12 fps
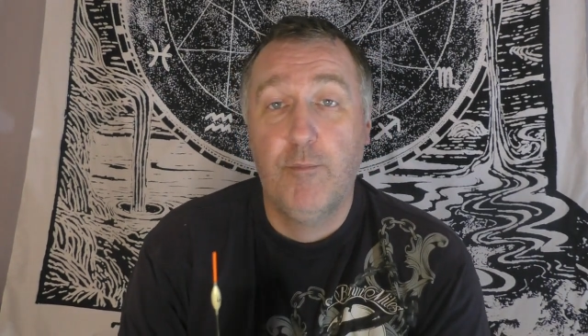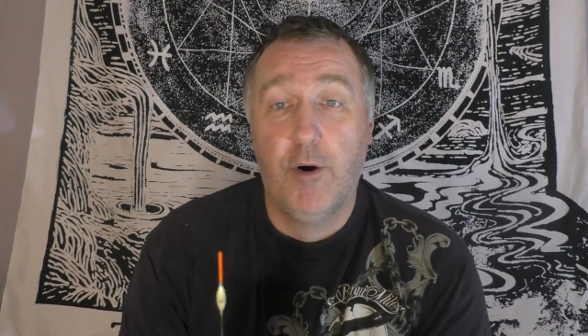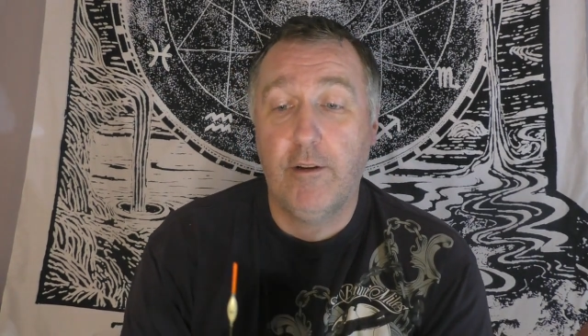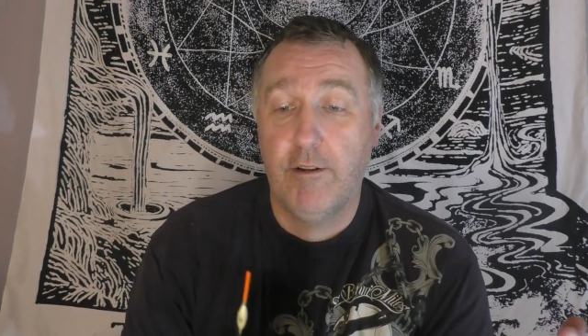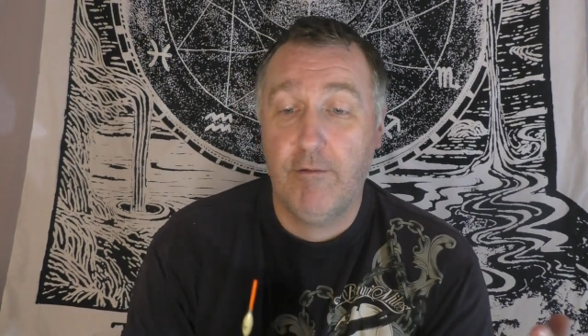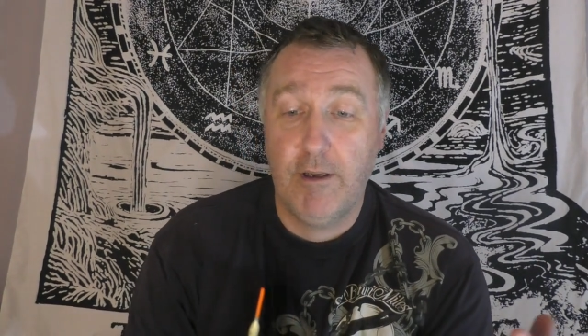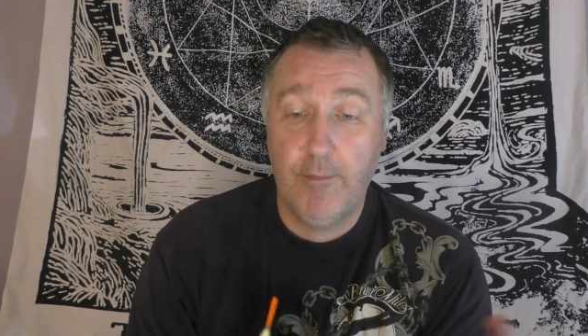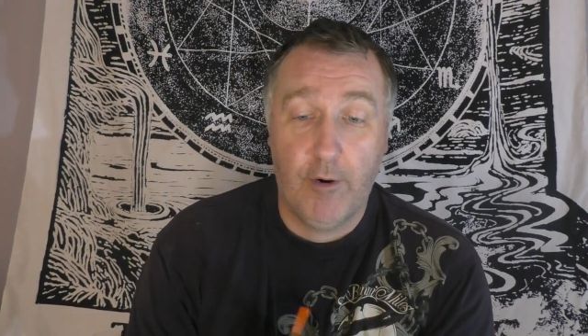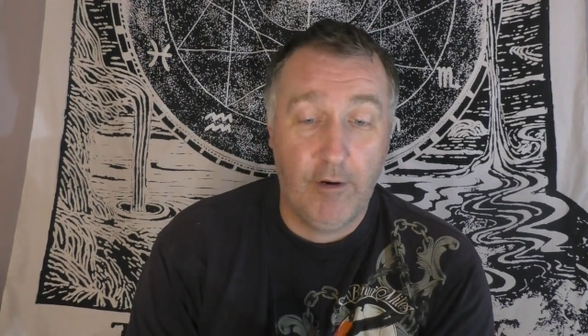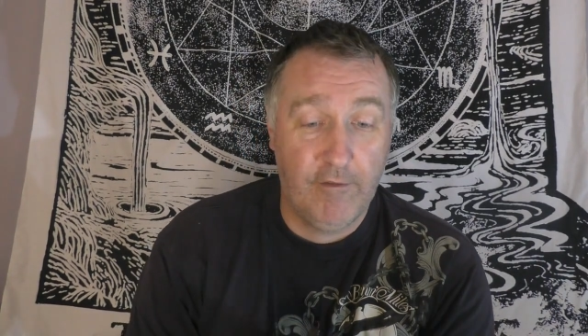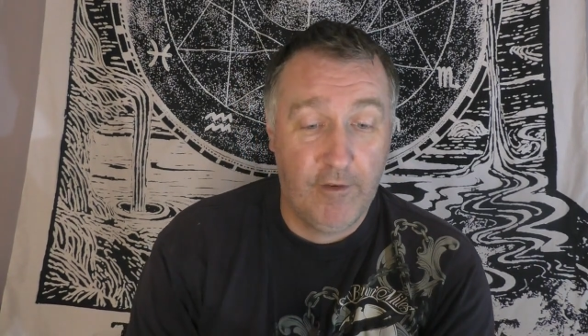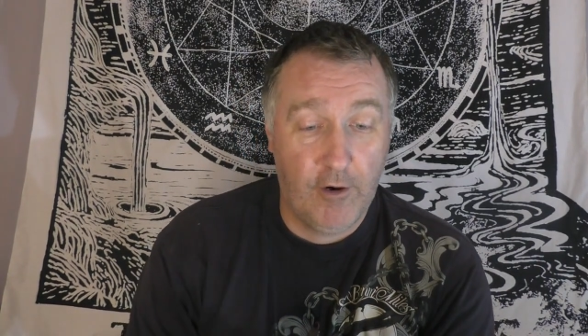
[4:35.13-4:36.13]
0.3,
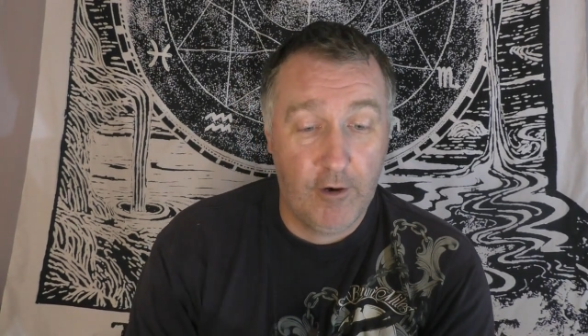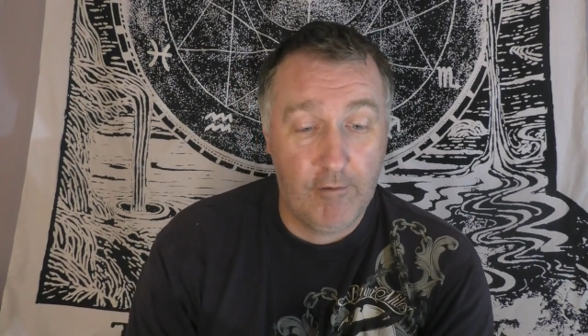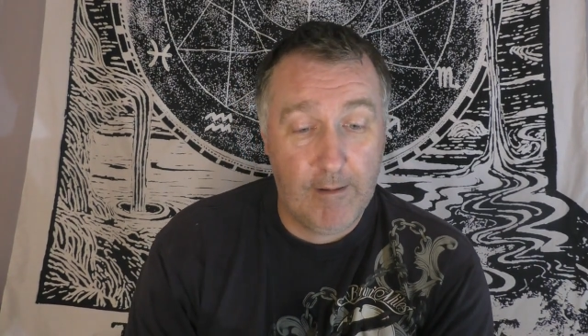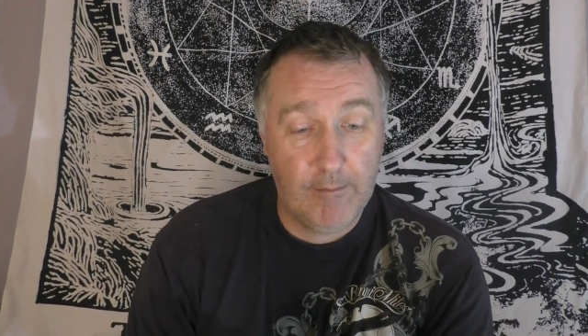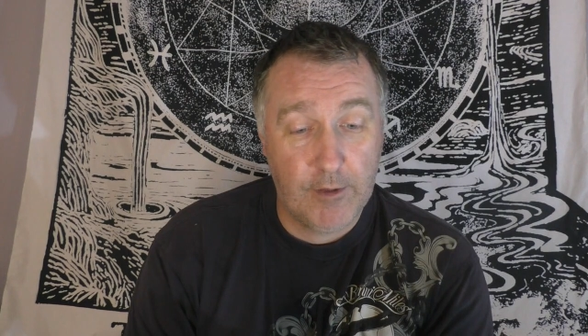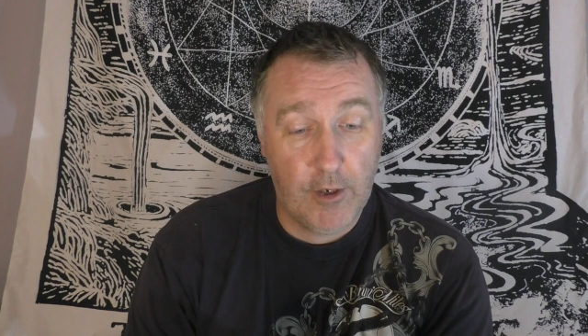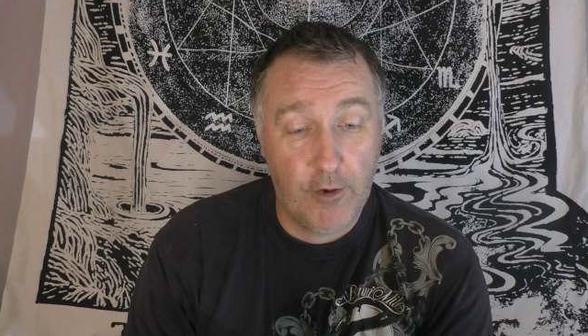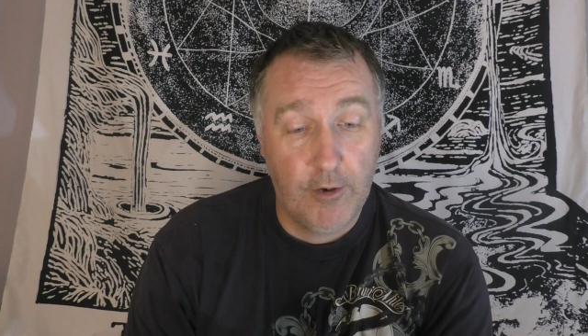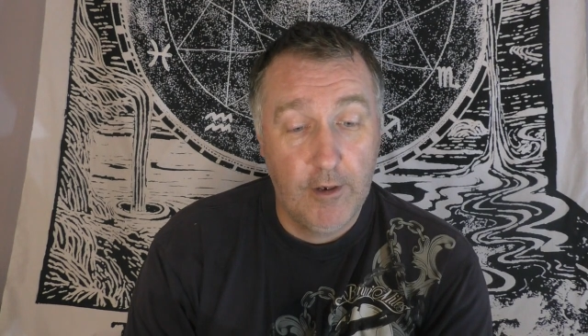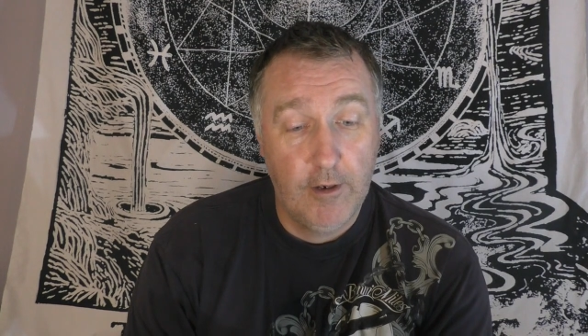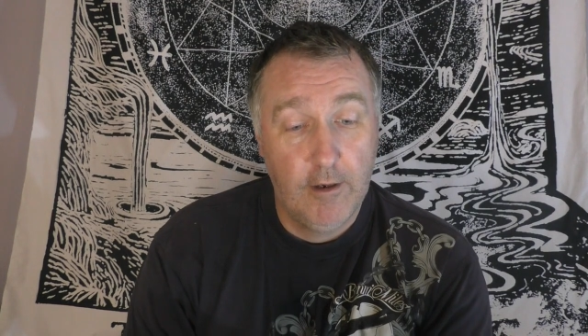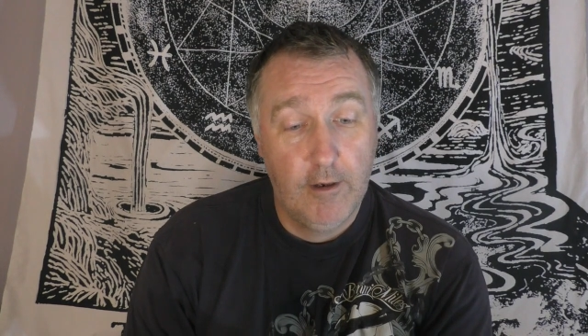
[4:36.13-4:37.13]
0.4 grams on,
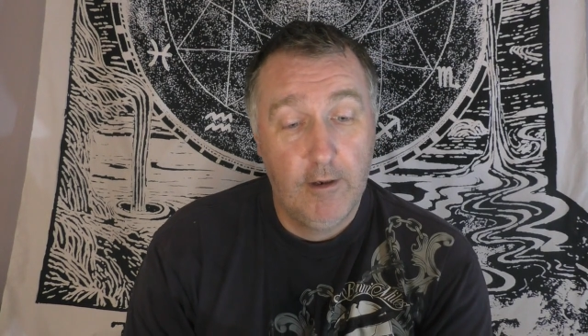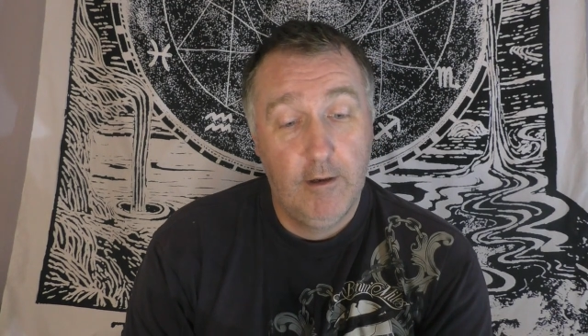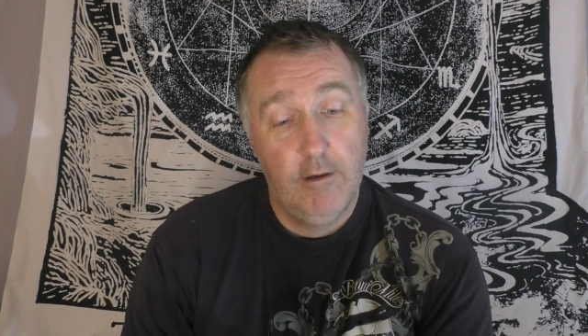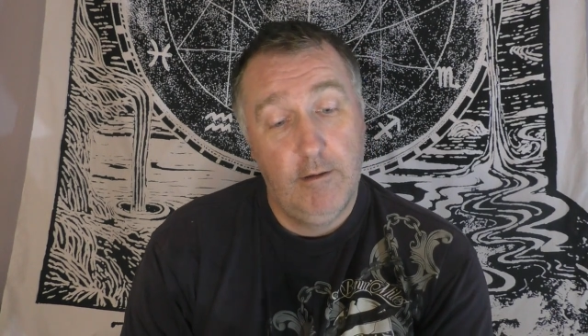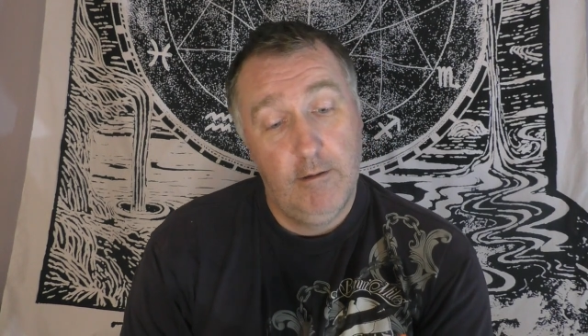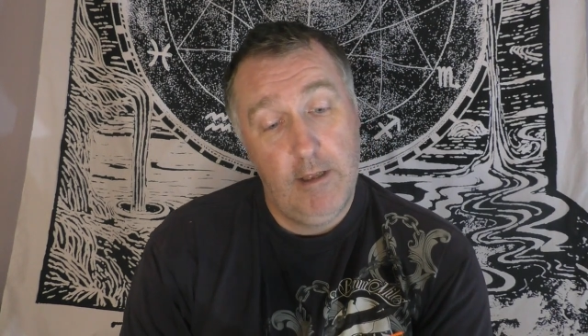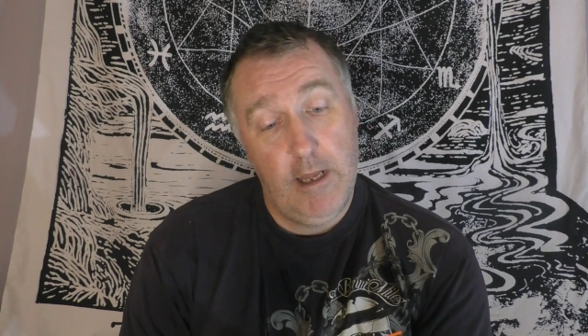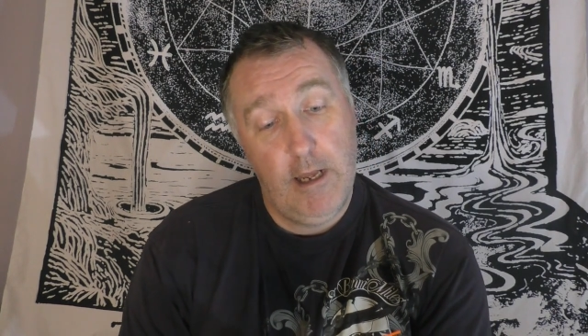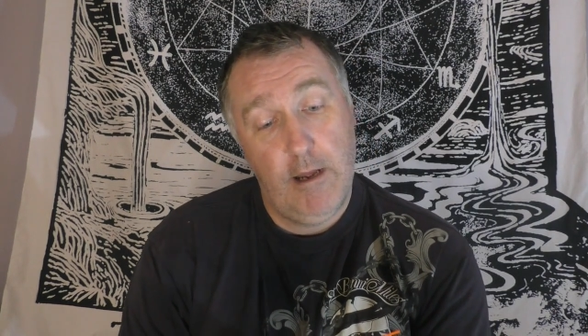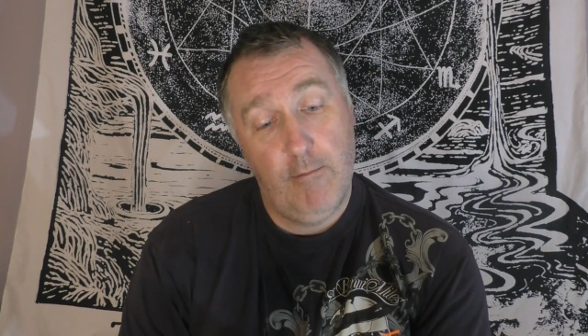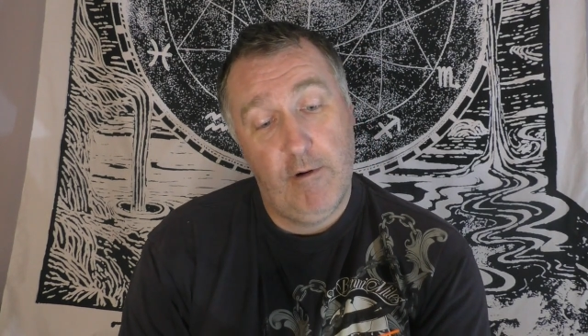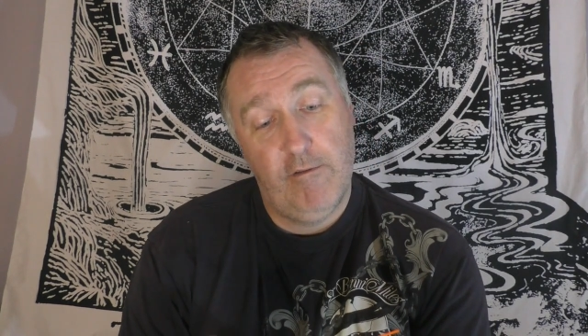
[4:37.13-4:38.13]

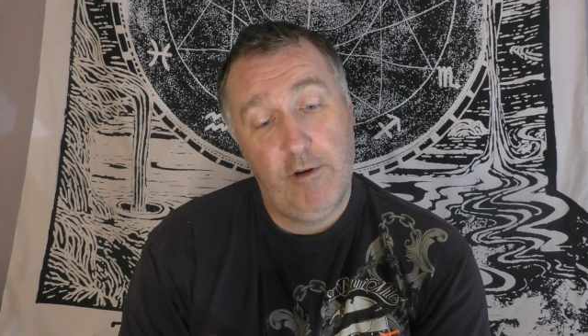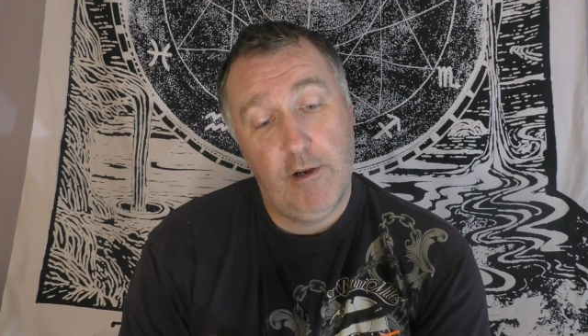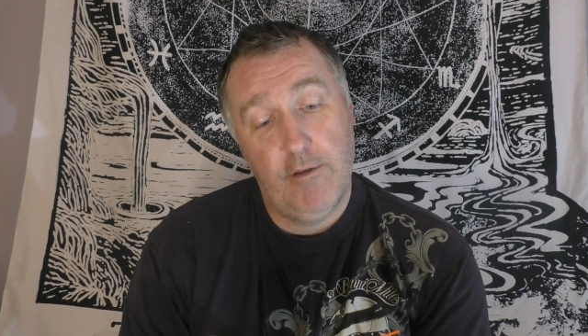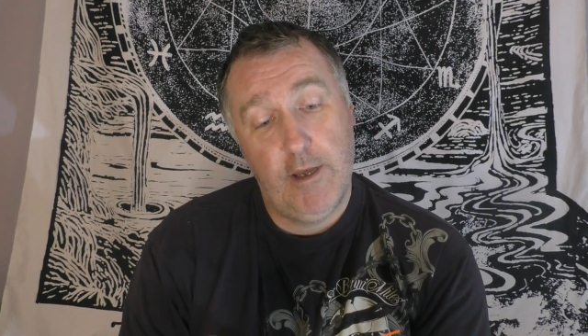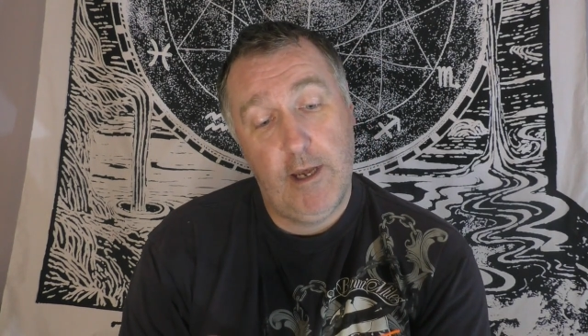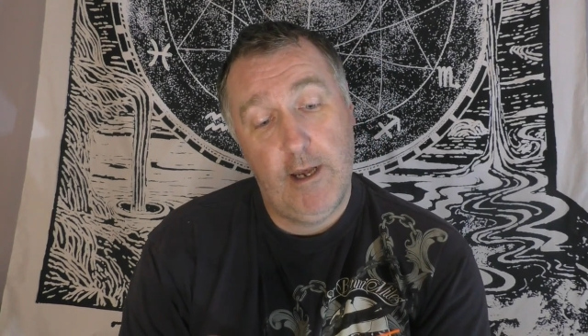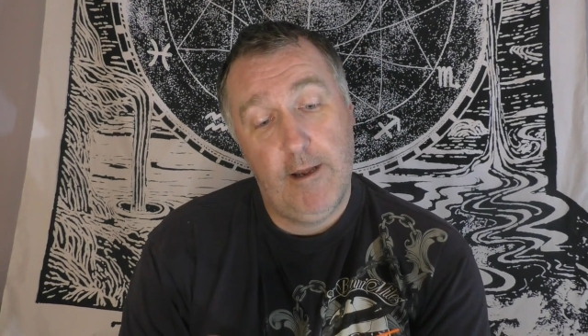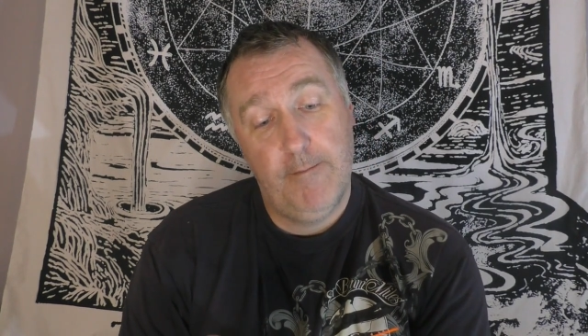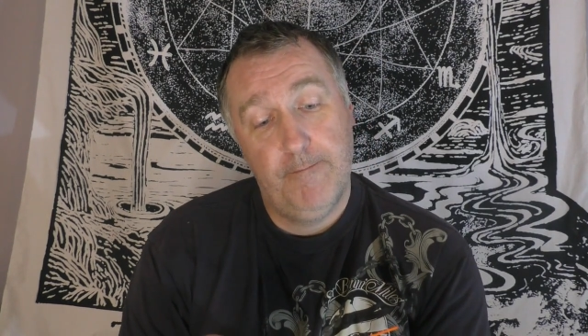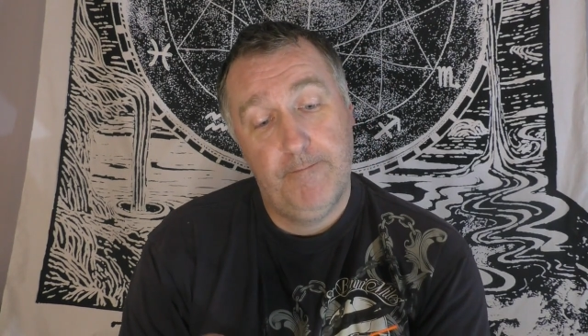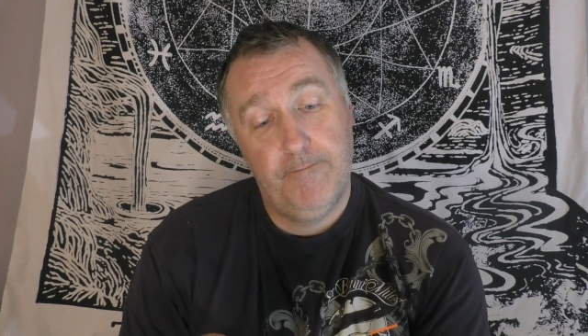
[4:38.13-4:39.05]
what have we got on there?